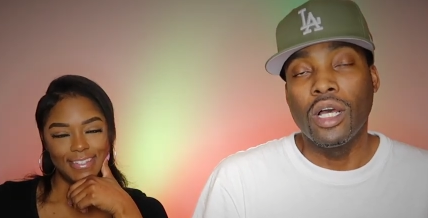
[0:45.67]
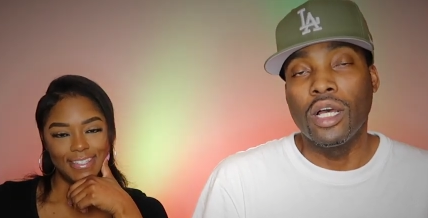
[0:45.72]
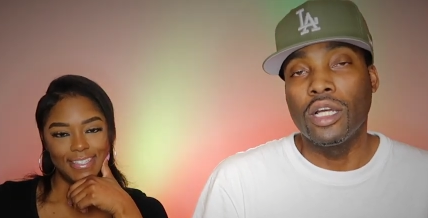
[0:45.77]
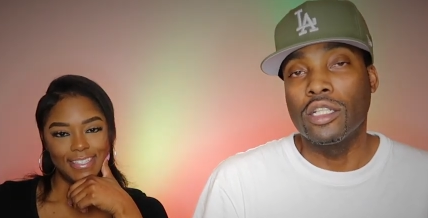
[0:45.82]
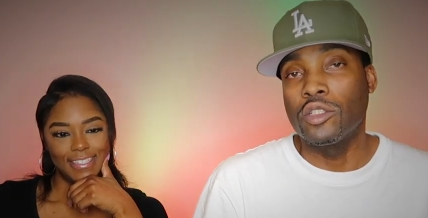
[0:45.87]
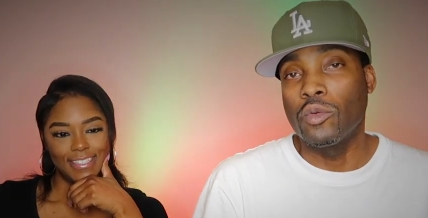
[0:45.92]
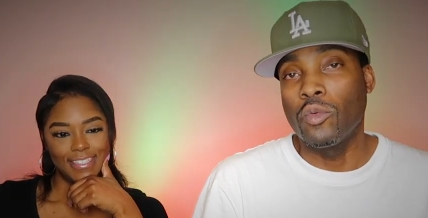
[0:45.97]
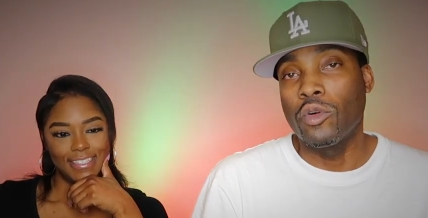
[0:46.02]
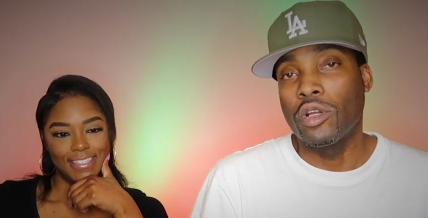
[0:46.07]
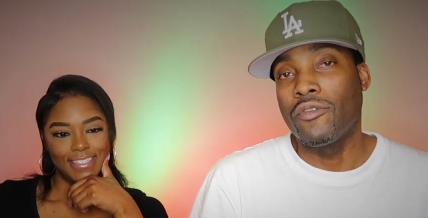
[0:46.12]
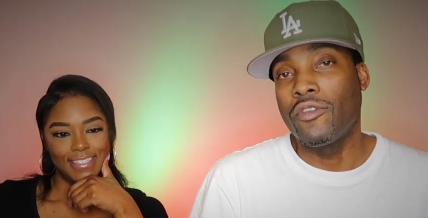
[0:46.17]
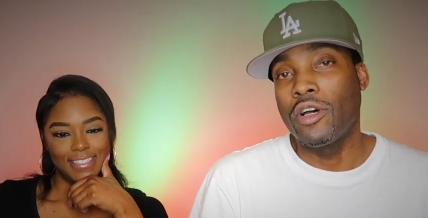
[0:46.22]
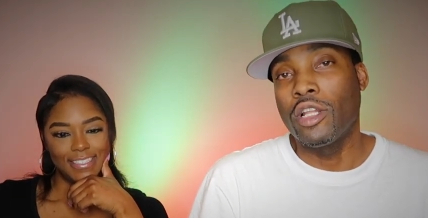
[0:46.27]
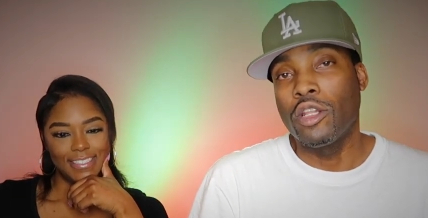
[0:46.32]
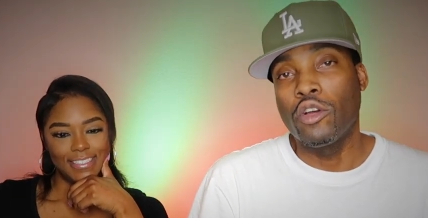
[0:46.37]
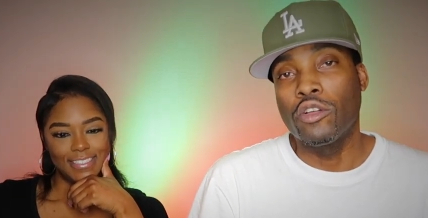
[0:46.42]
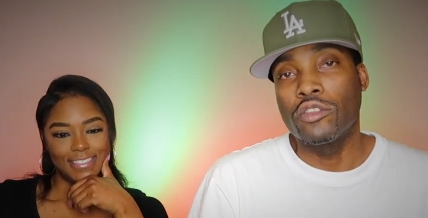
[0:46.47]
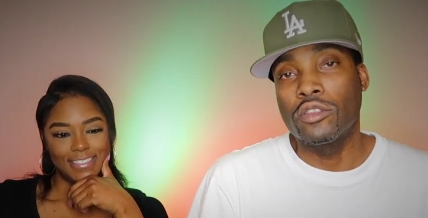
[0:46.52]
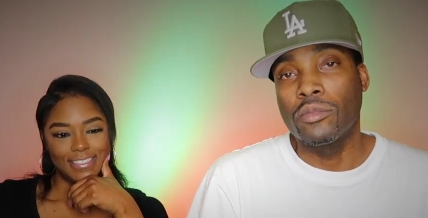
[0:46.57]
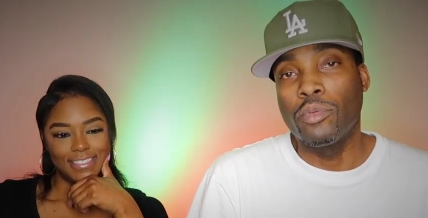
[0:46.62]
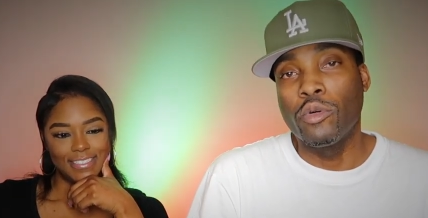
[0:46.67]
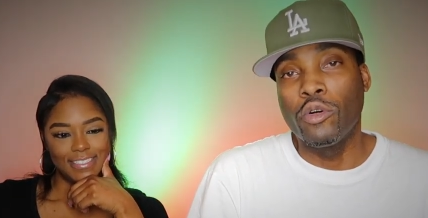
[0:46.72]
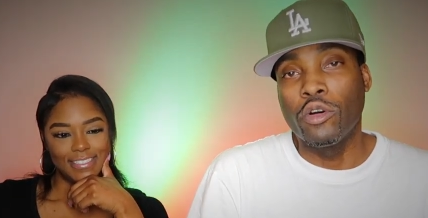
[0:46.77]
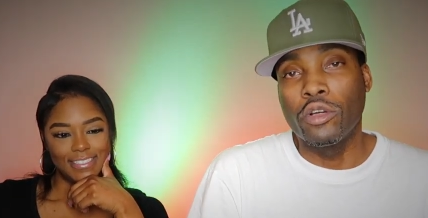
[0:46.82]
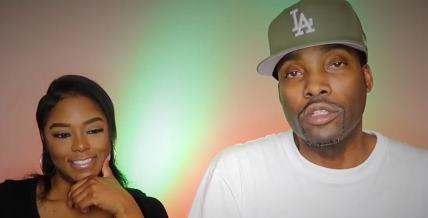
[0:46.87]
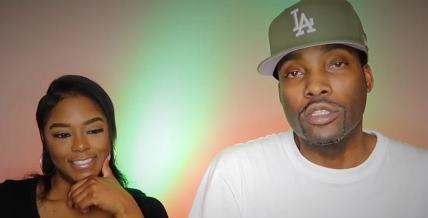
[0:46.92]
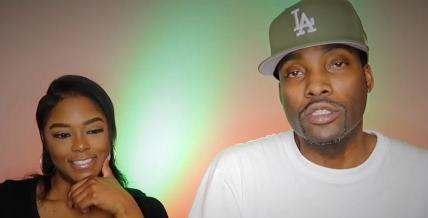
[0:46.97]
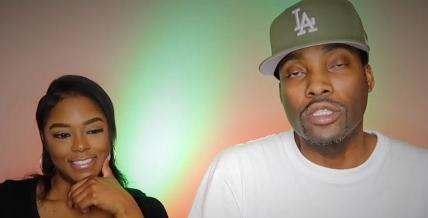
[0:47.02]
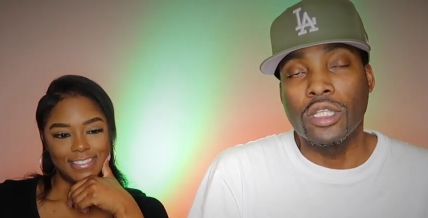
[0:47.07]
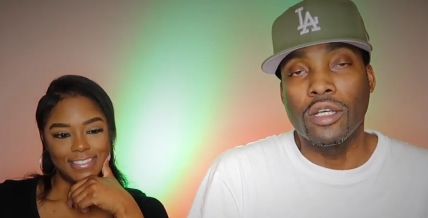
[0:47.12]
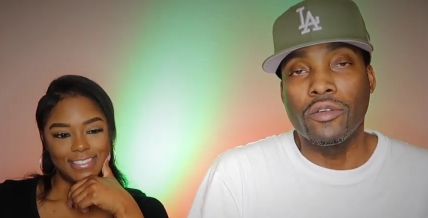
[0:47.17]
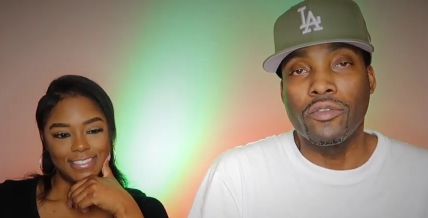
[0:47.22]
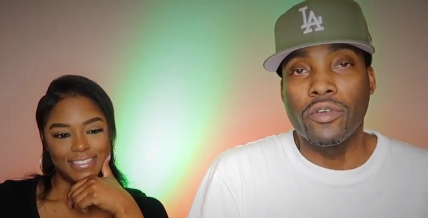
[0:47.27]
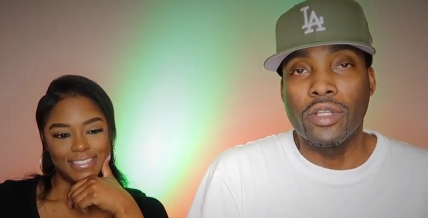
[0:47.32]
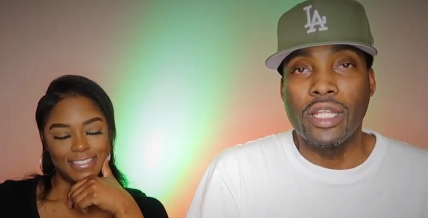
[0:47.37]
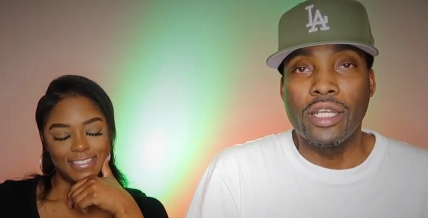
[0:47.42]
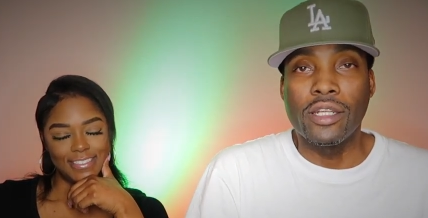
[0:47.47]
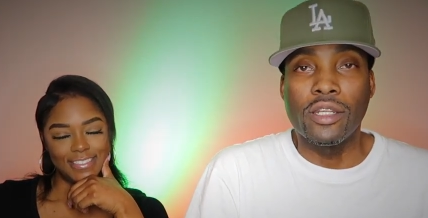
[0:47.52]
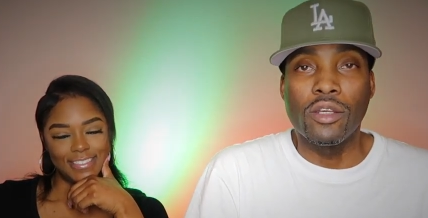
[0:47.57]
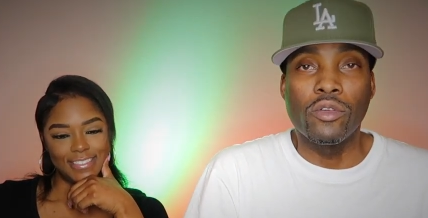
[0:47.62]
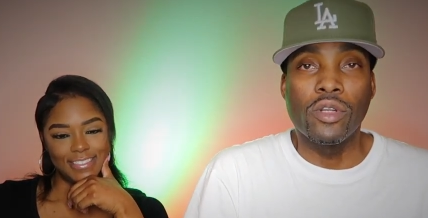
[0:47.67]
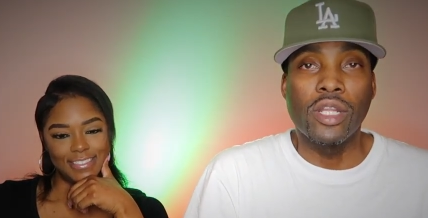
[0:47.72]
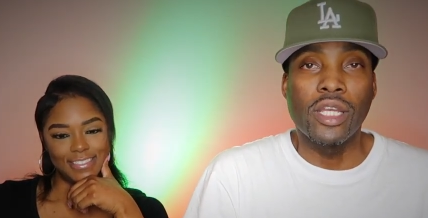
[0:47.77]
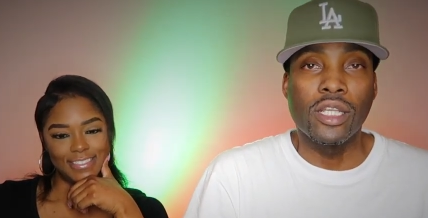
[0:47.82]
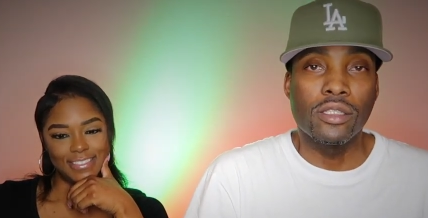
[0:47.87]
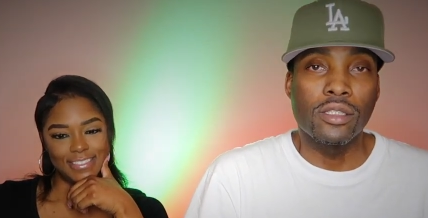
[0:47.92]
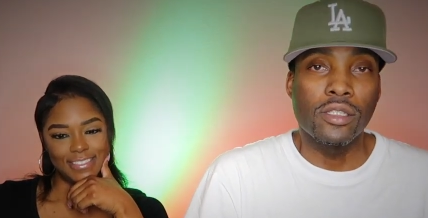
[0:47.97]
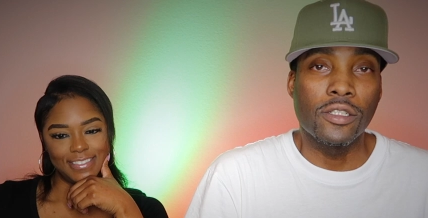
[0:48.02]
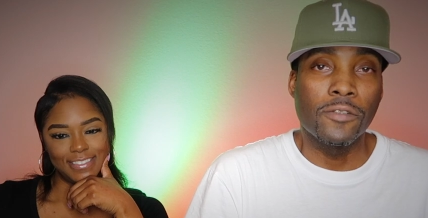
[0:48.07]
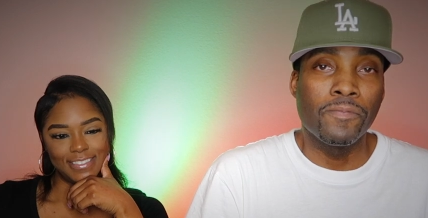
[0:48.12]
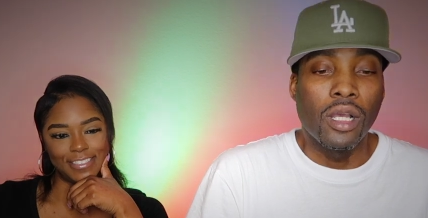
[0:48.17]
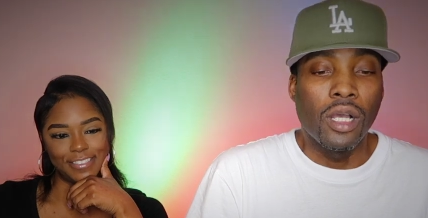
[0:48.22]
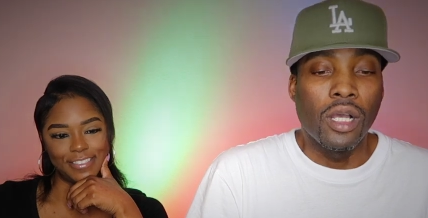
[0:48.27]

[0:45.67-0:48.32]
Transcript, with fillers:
Speaker 1: uh, to one of our loyal supporters uh, for that donation.